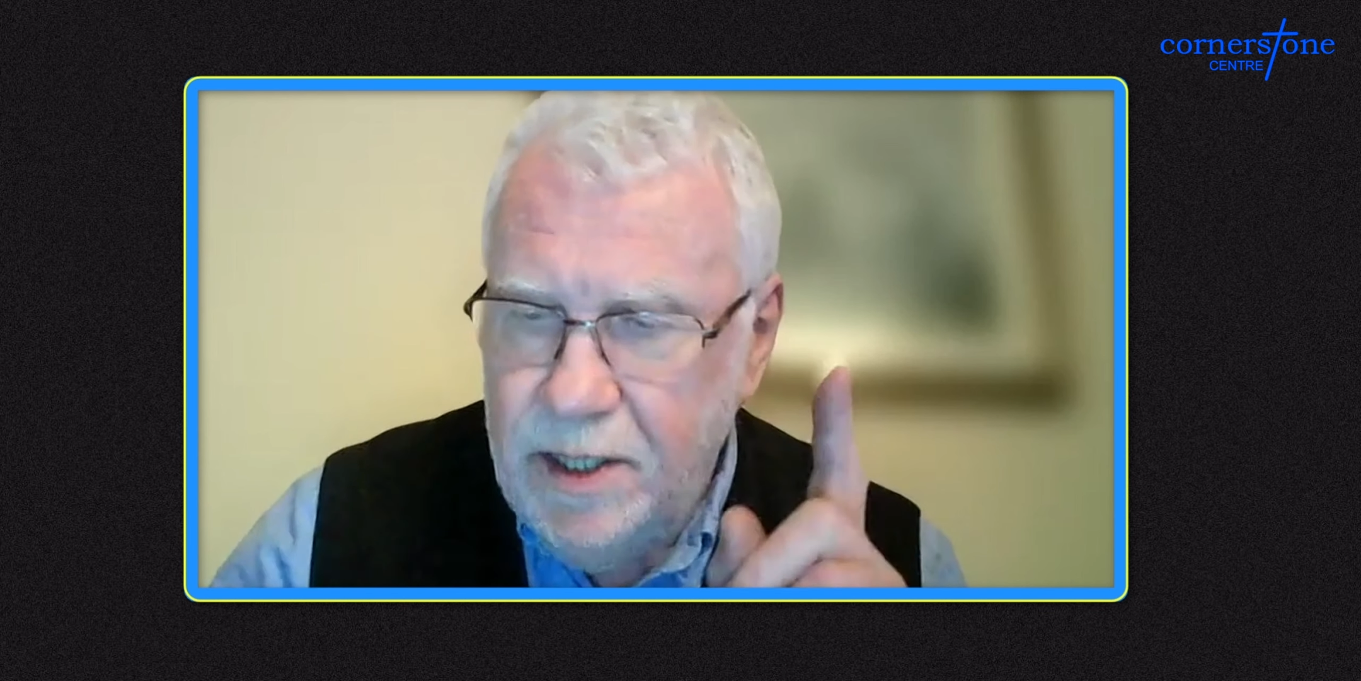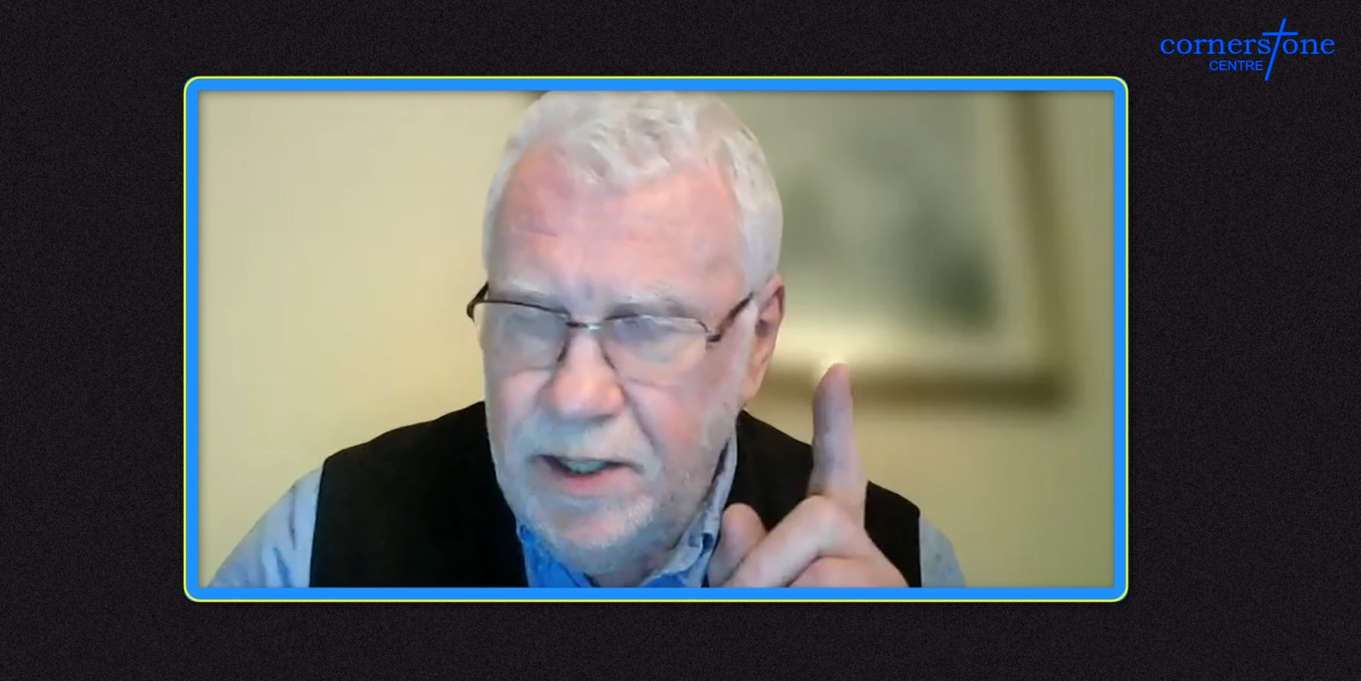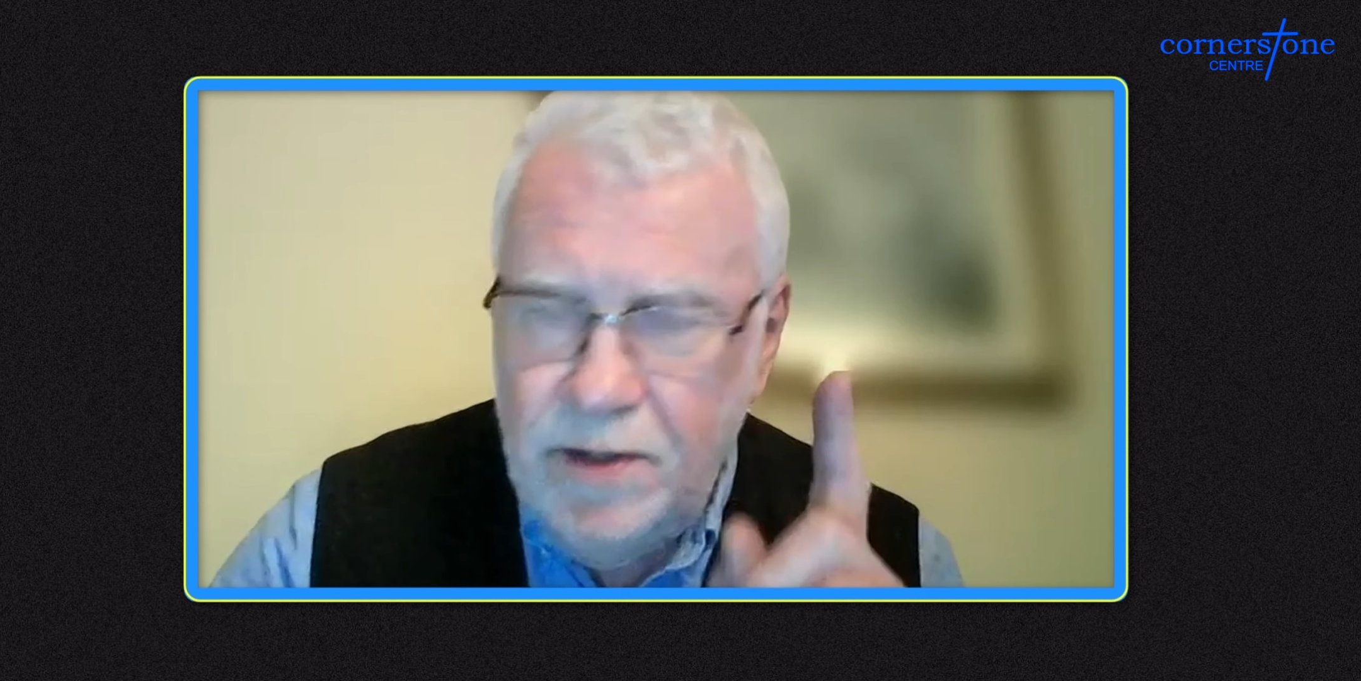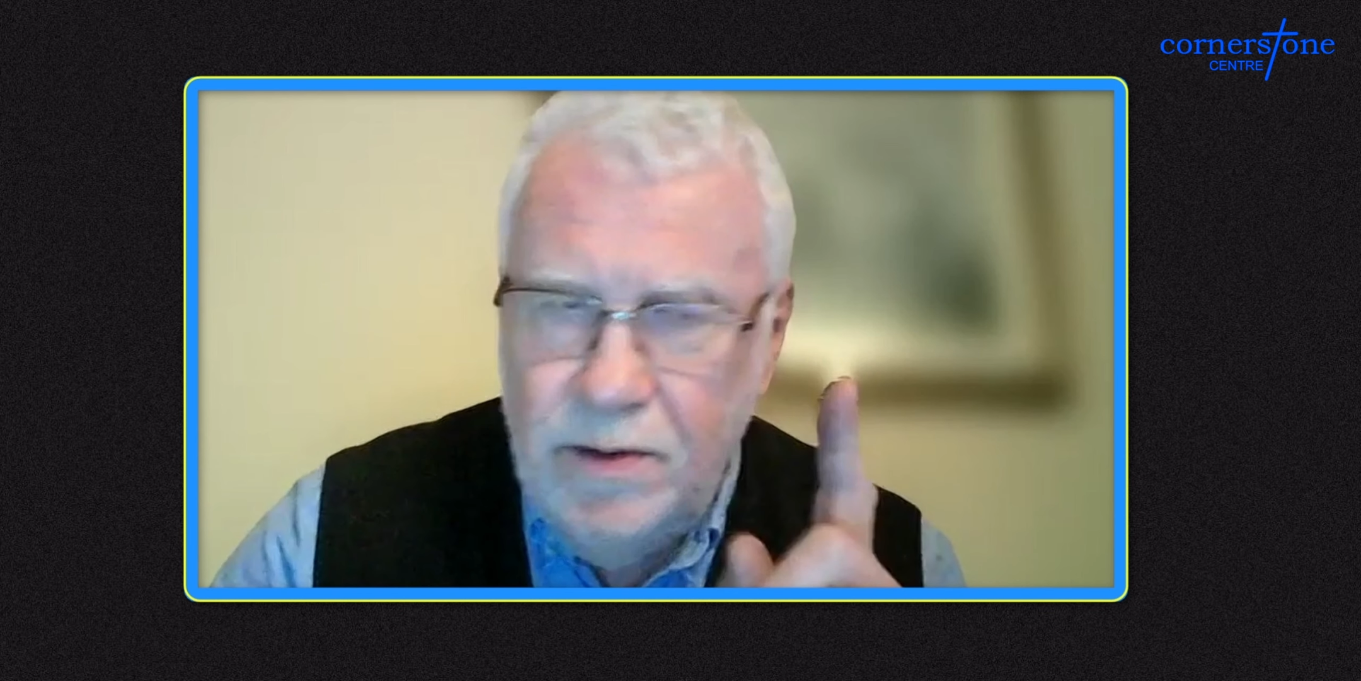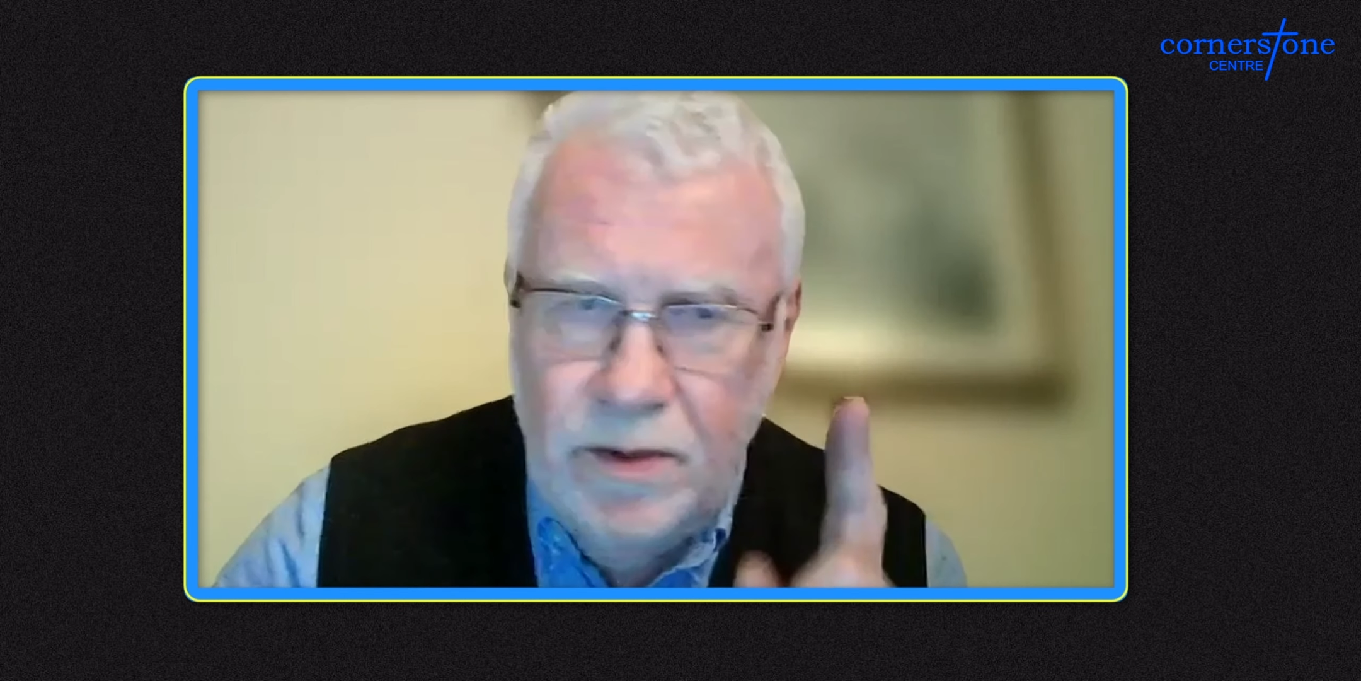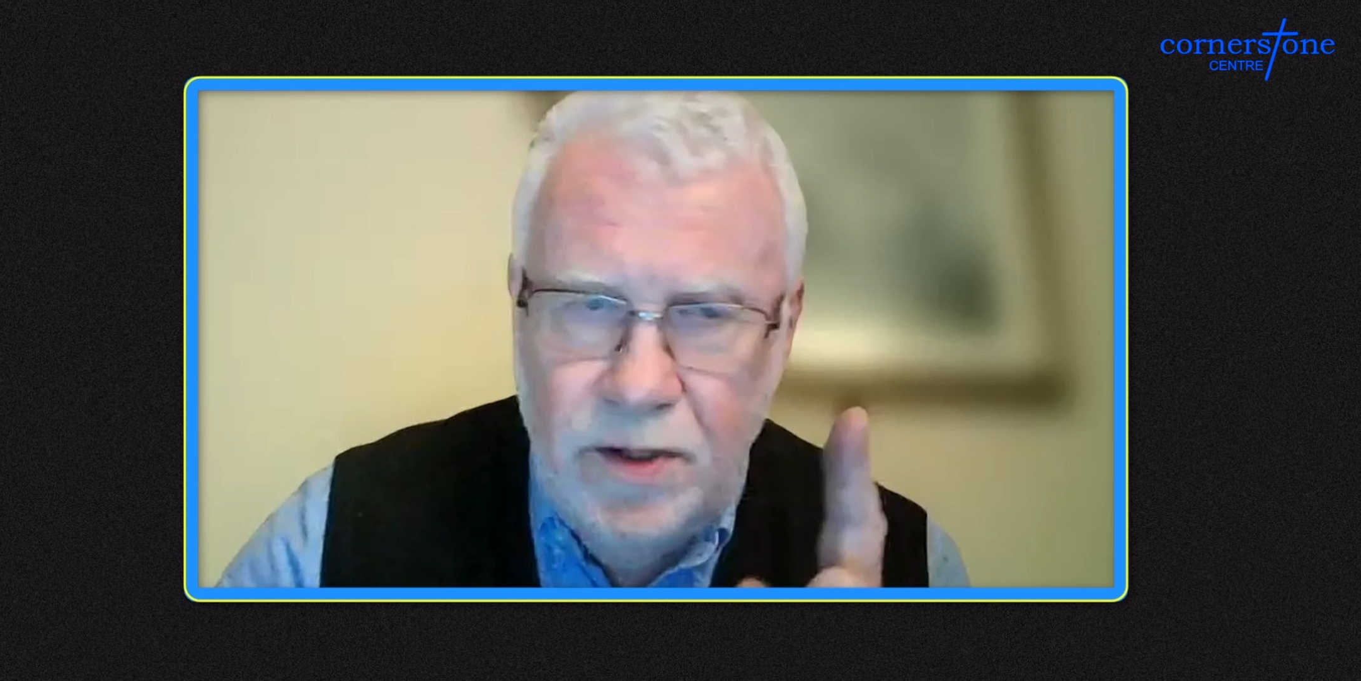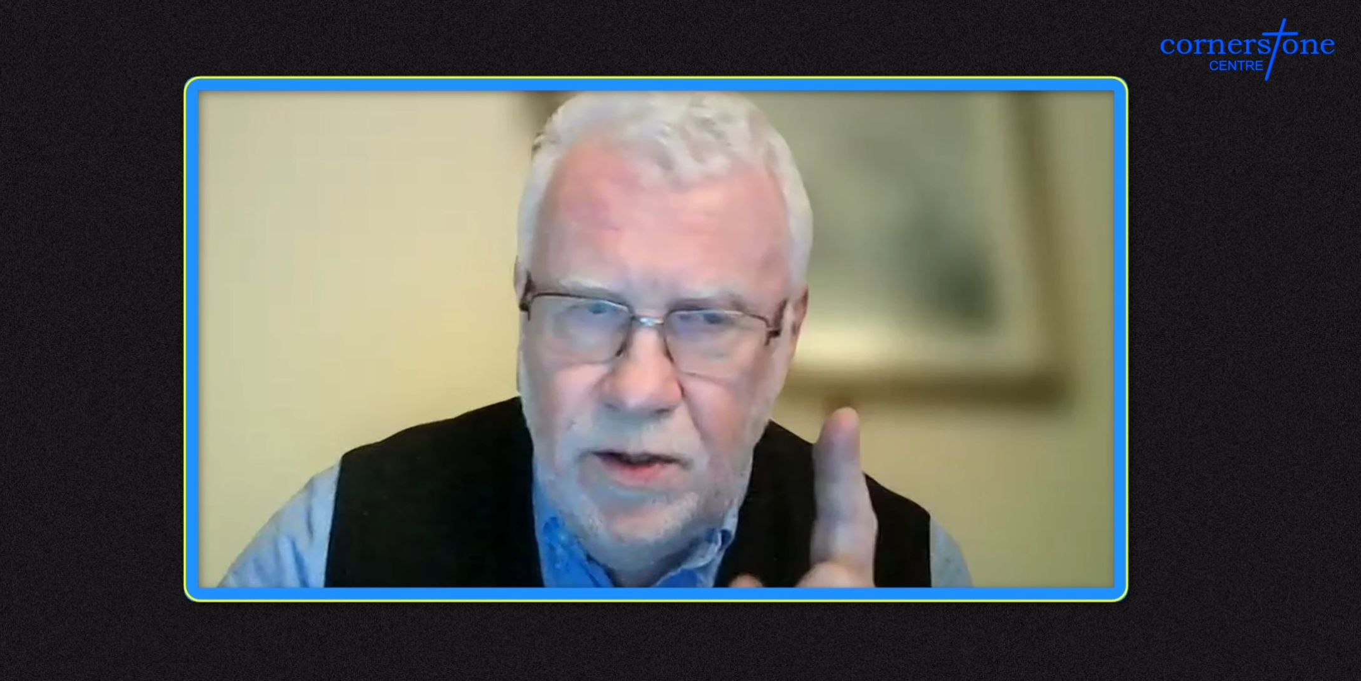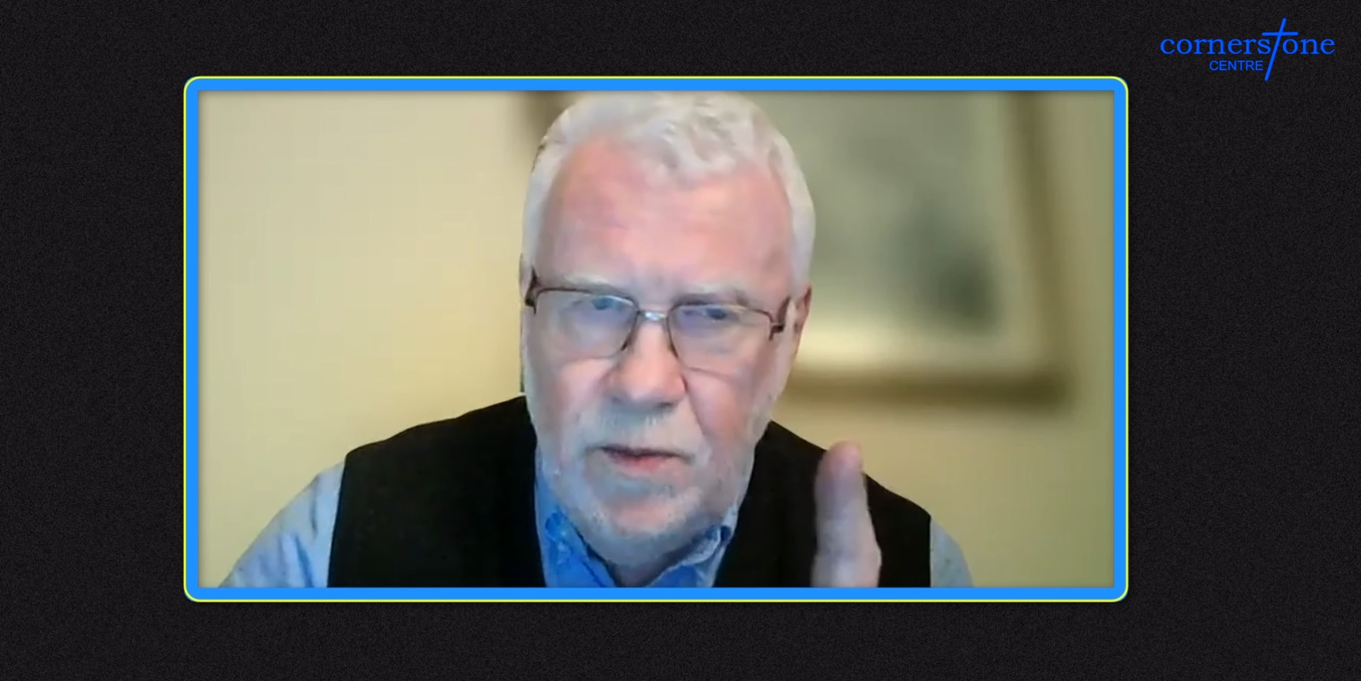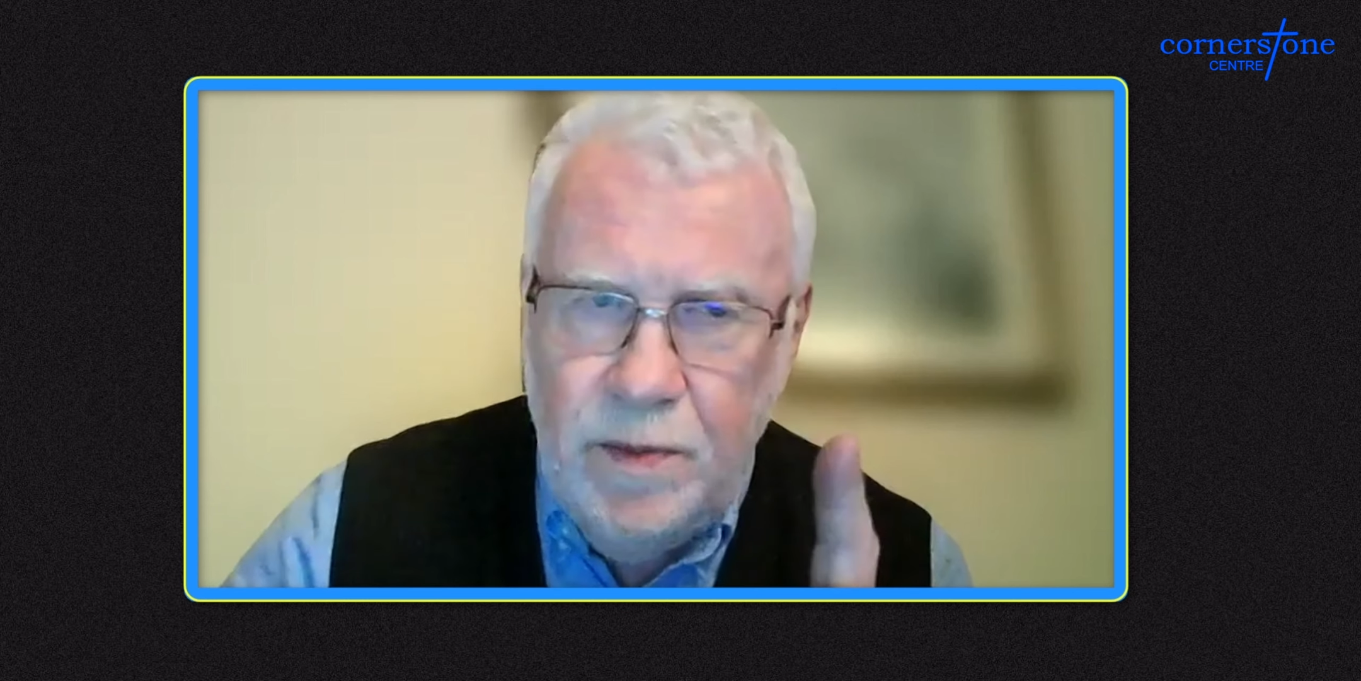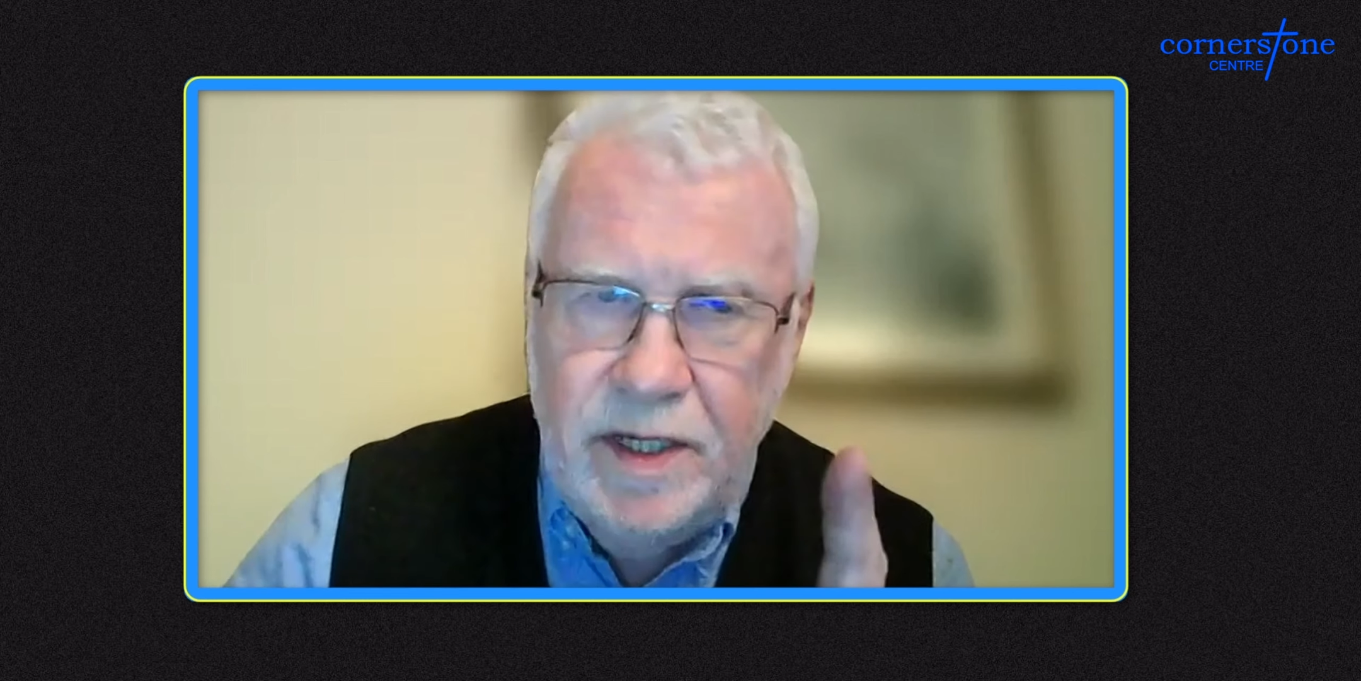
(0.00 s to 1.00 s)

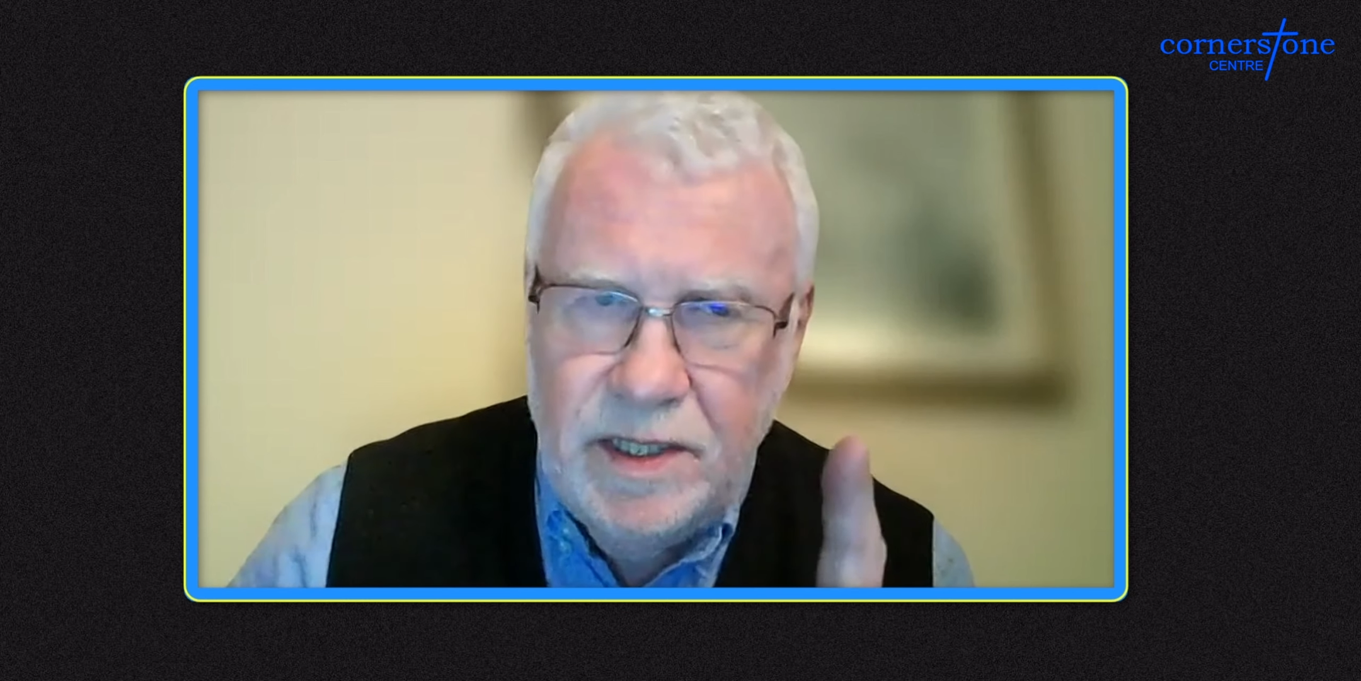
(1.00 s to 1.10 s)
You be